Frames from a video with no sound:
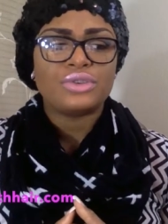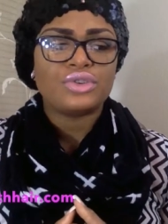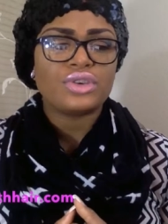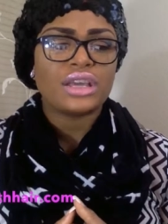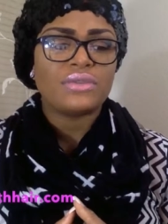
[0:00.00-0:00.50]

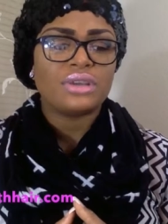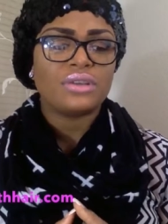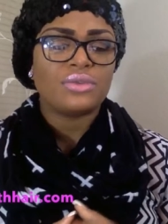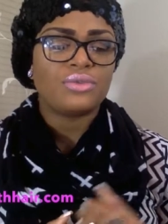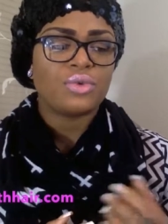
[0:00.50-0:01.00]
you're
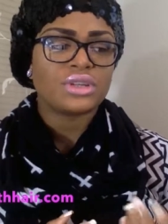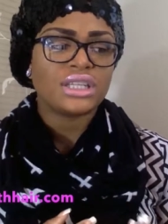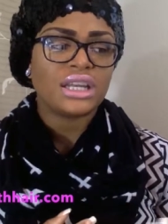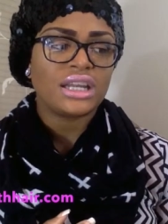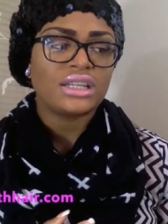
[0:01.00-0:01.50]
given
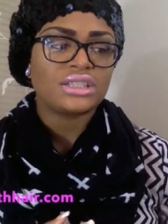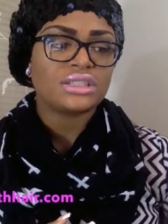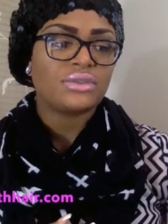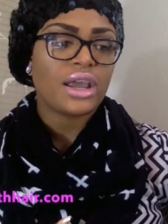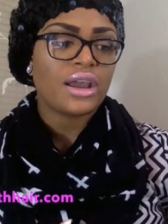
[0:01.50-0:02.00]
fourteen inches
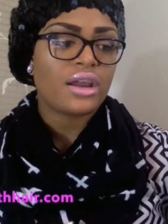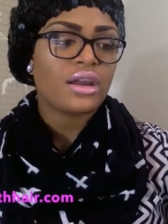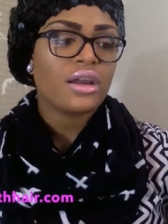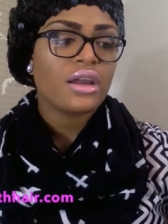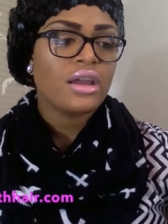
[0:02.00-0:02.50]
of hair,